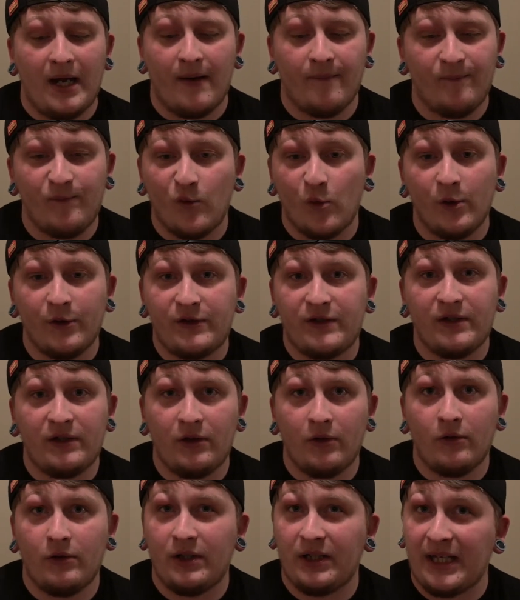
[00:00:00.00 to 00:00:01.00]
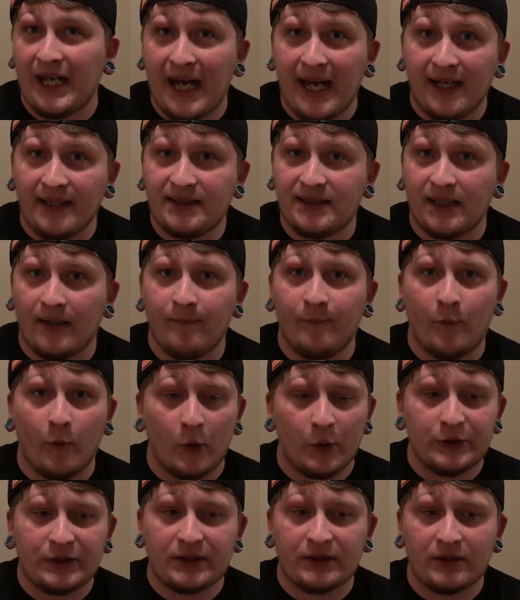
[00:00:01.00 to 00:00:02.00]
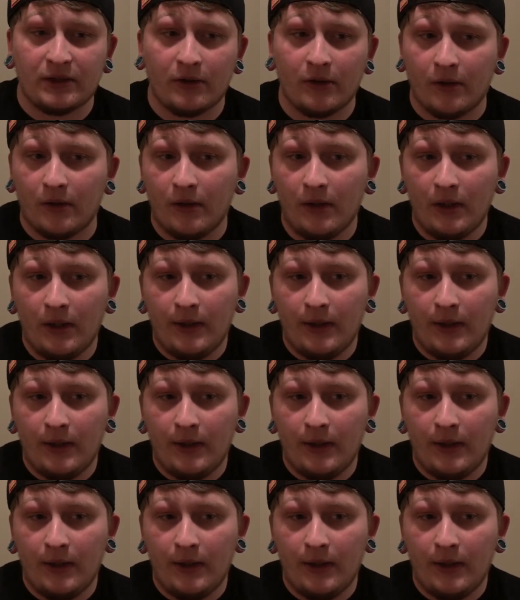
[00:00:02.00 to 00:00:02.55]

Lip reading: I'm forcing your negates, I'm forcing your